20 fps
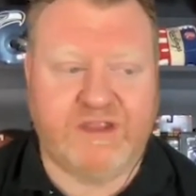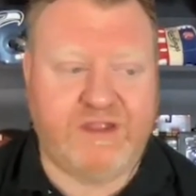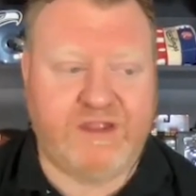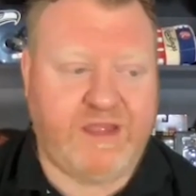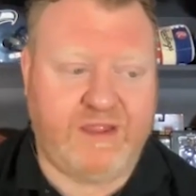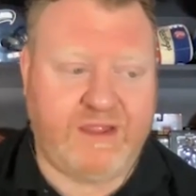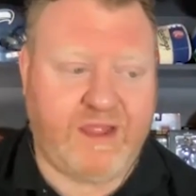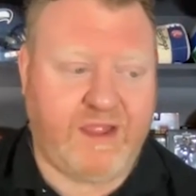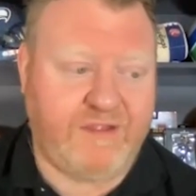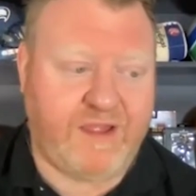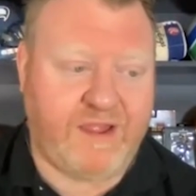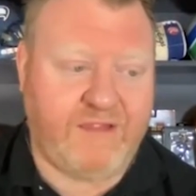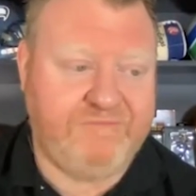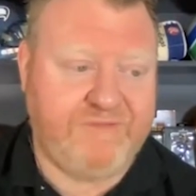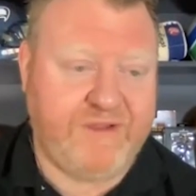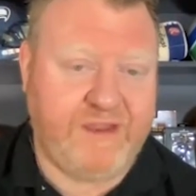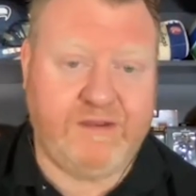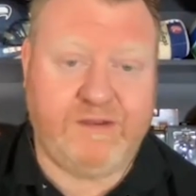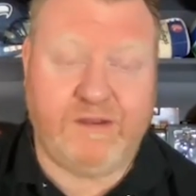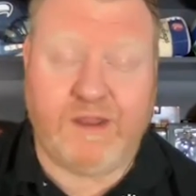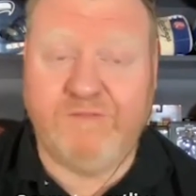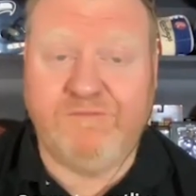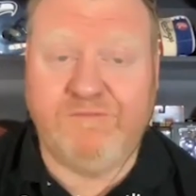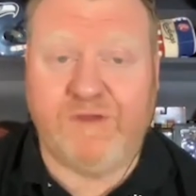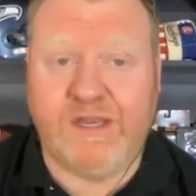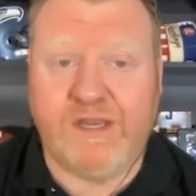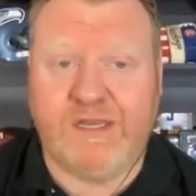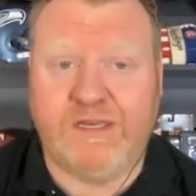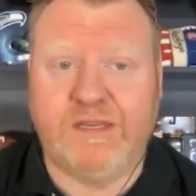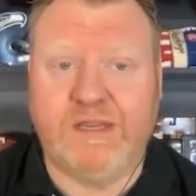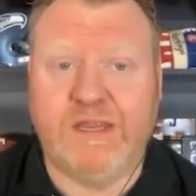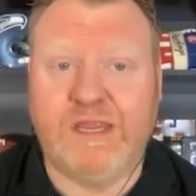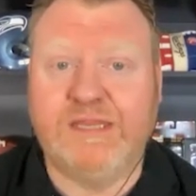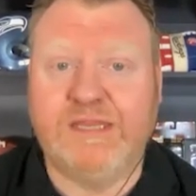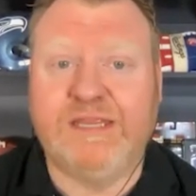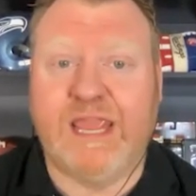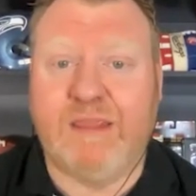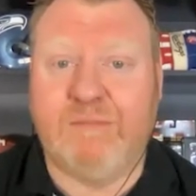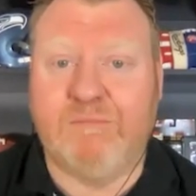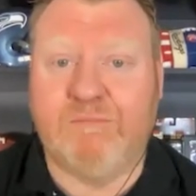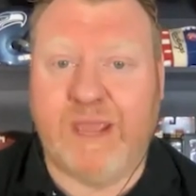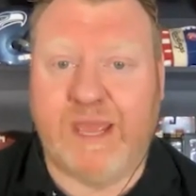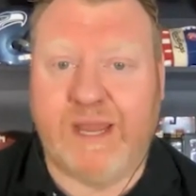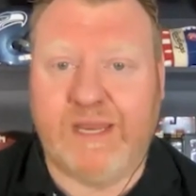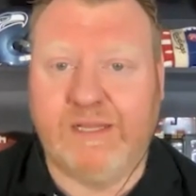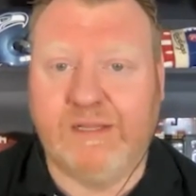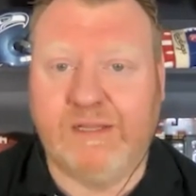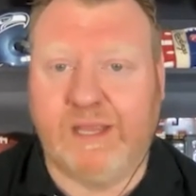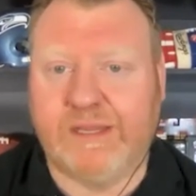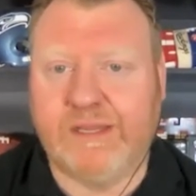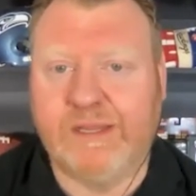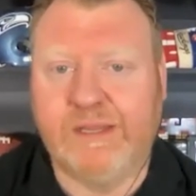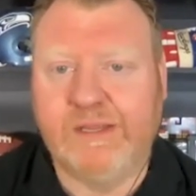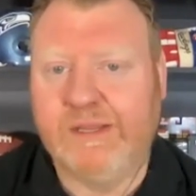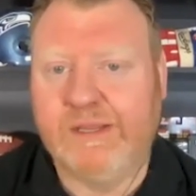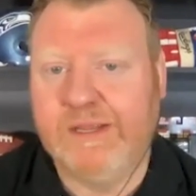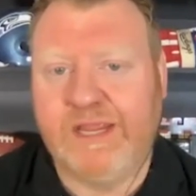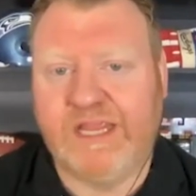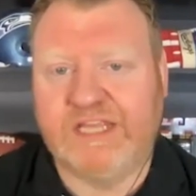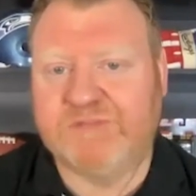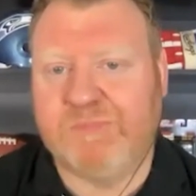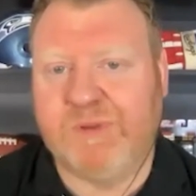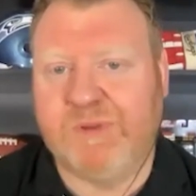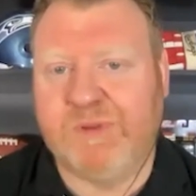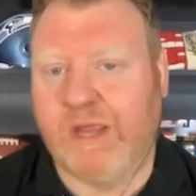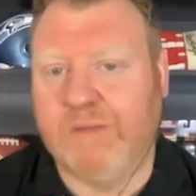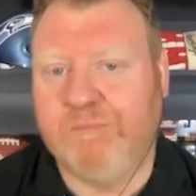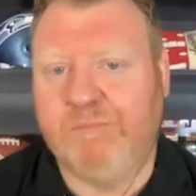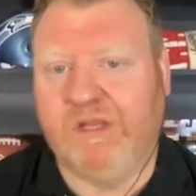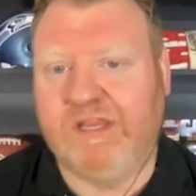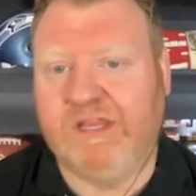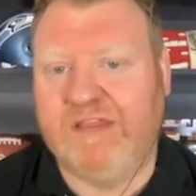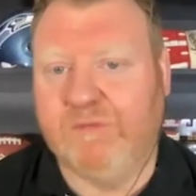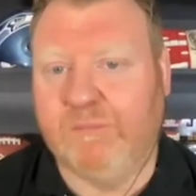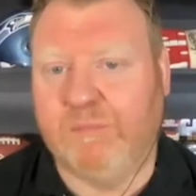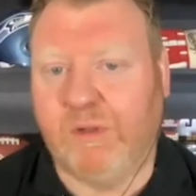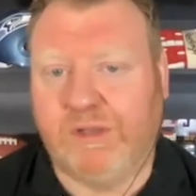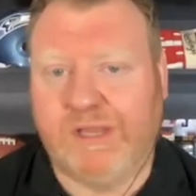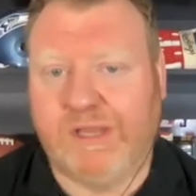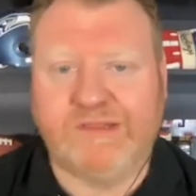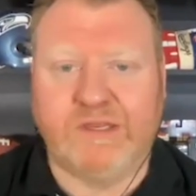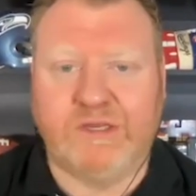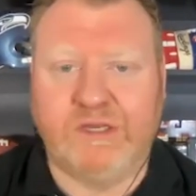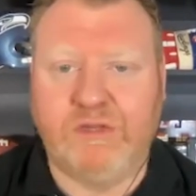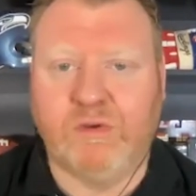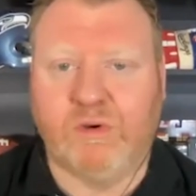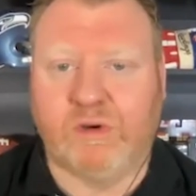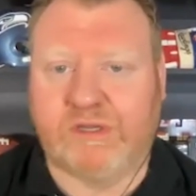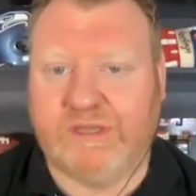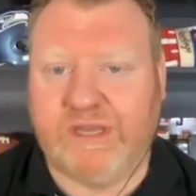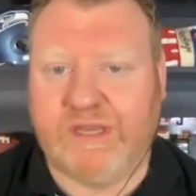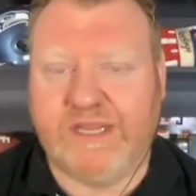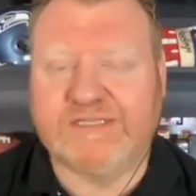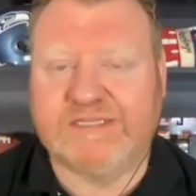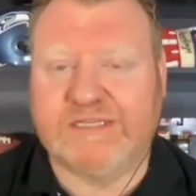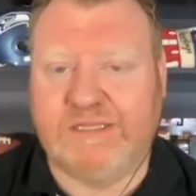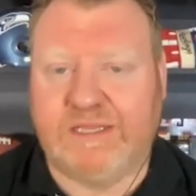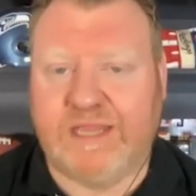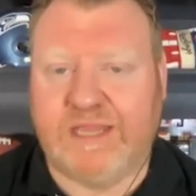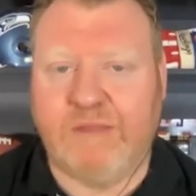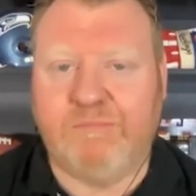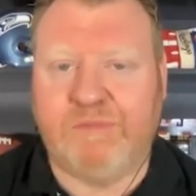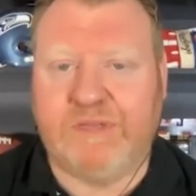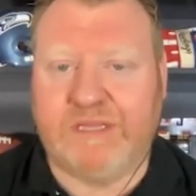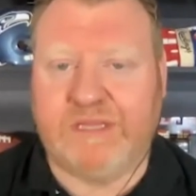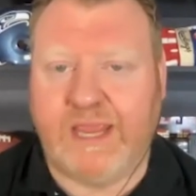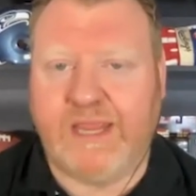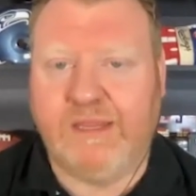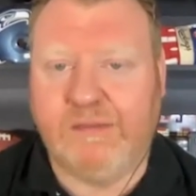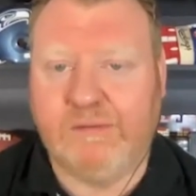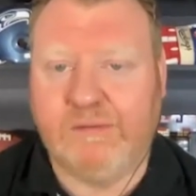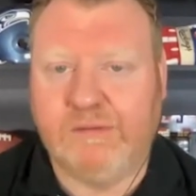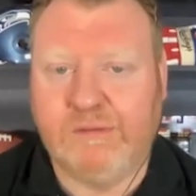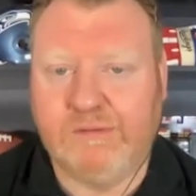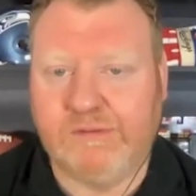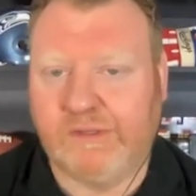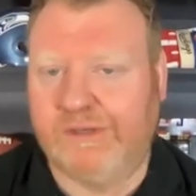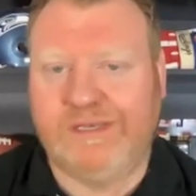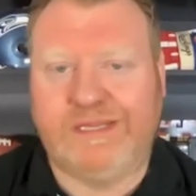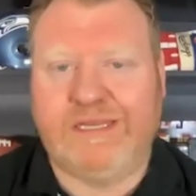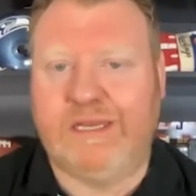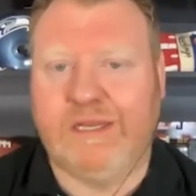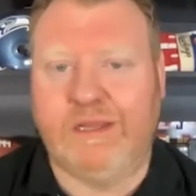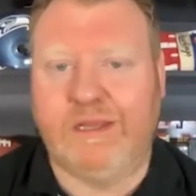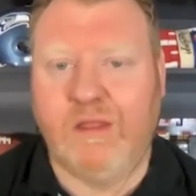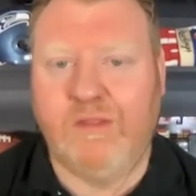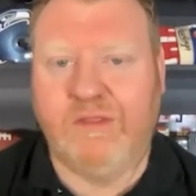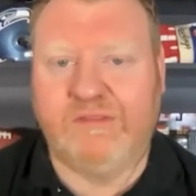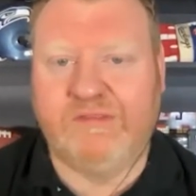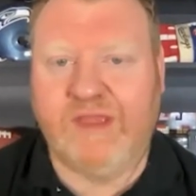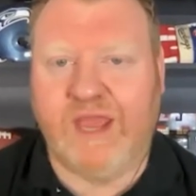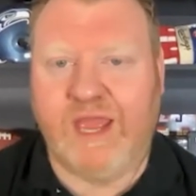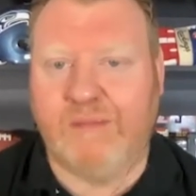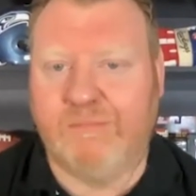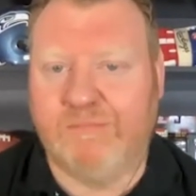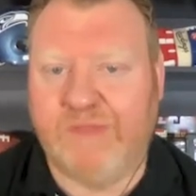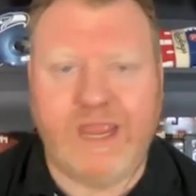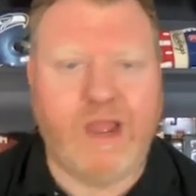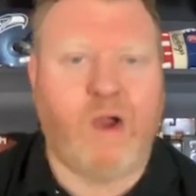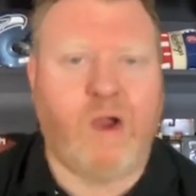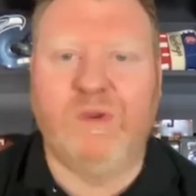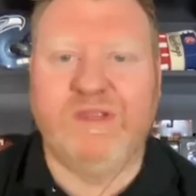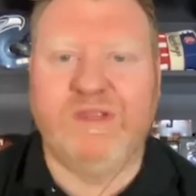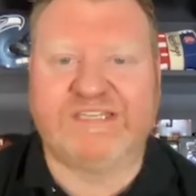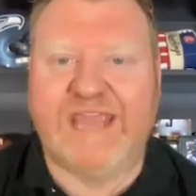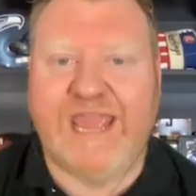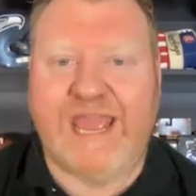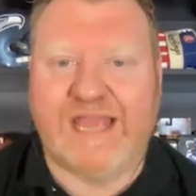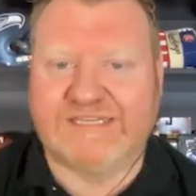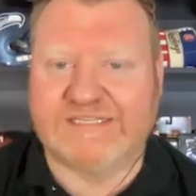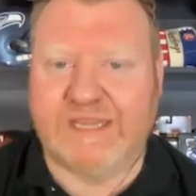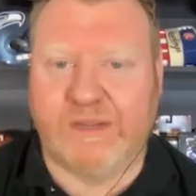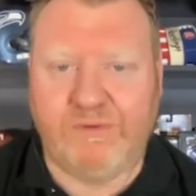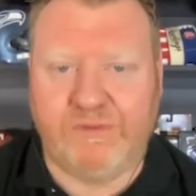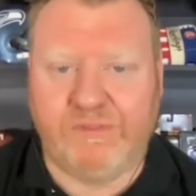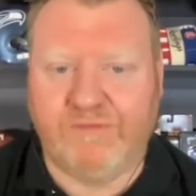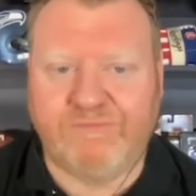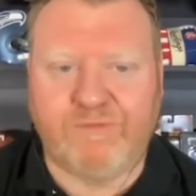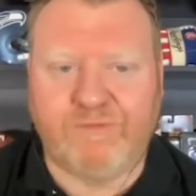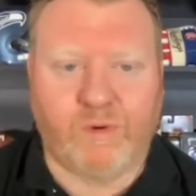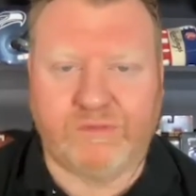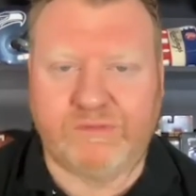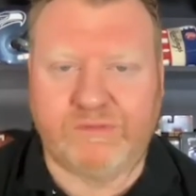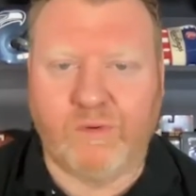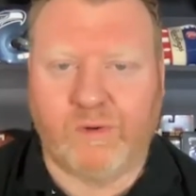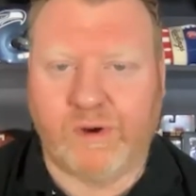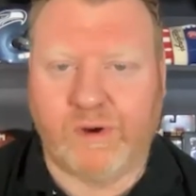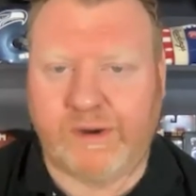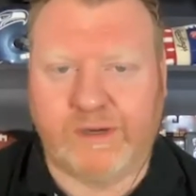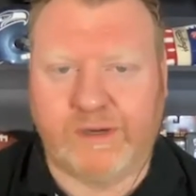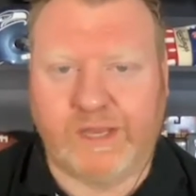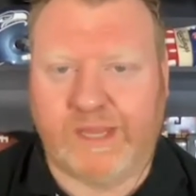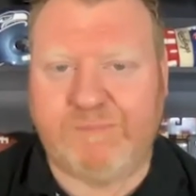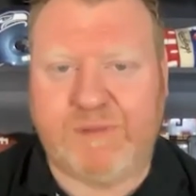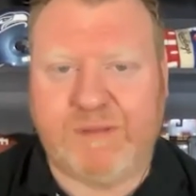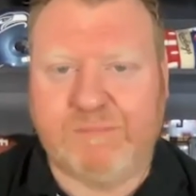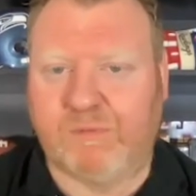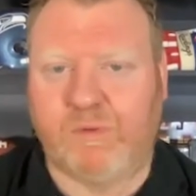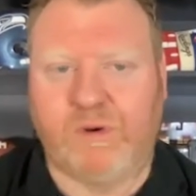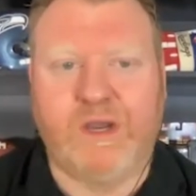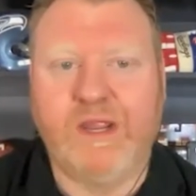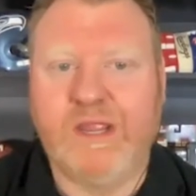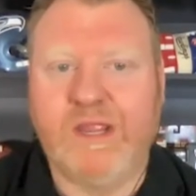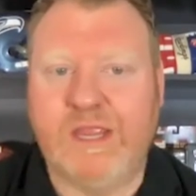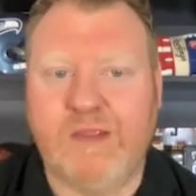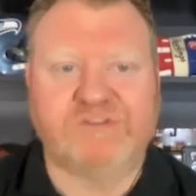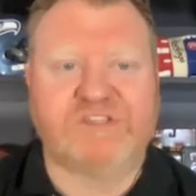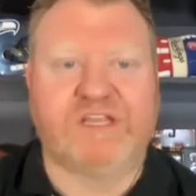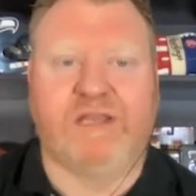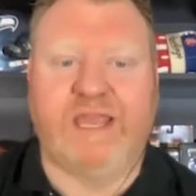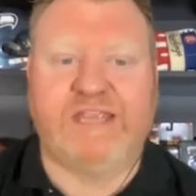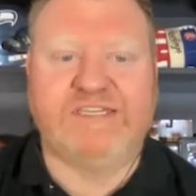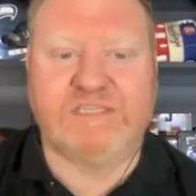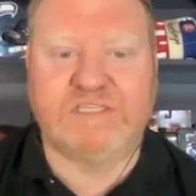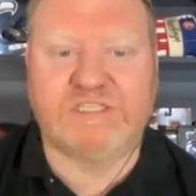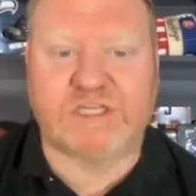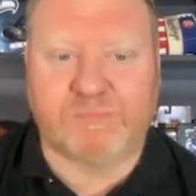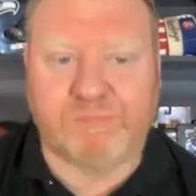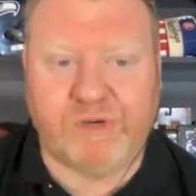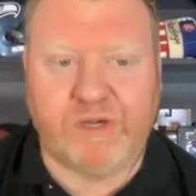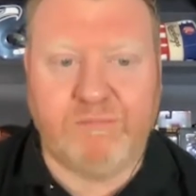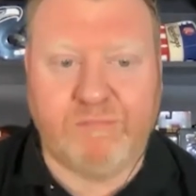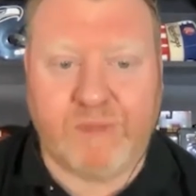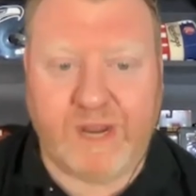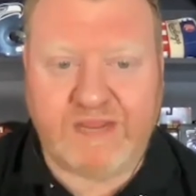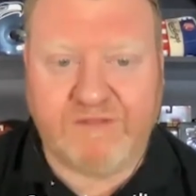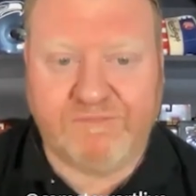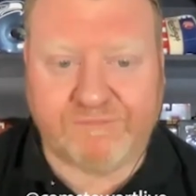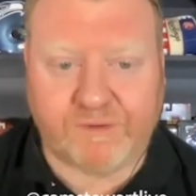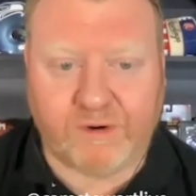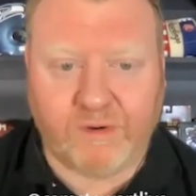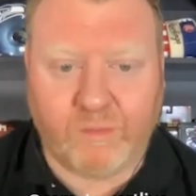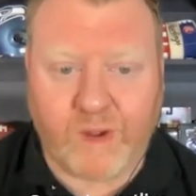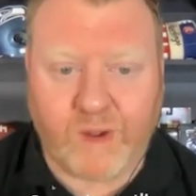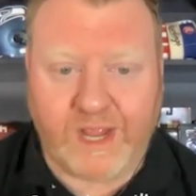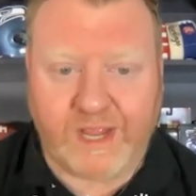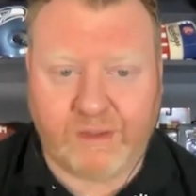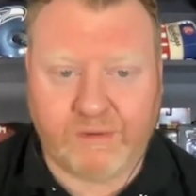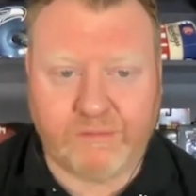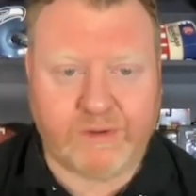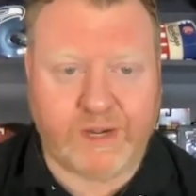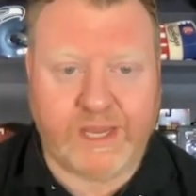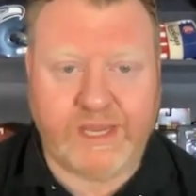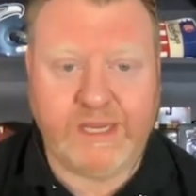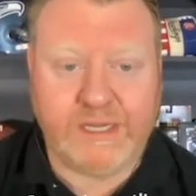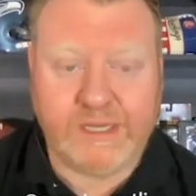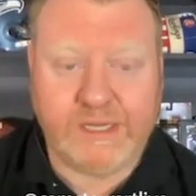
I find in-game betting, like, it's been unbelievable. Like the New York Knicks in the NBA. They're leading all the time. They always gas out in the fourth quarter. Like people were, it was a license to print money for a while, right?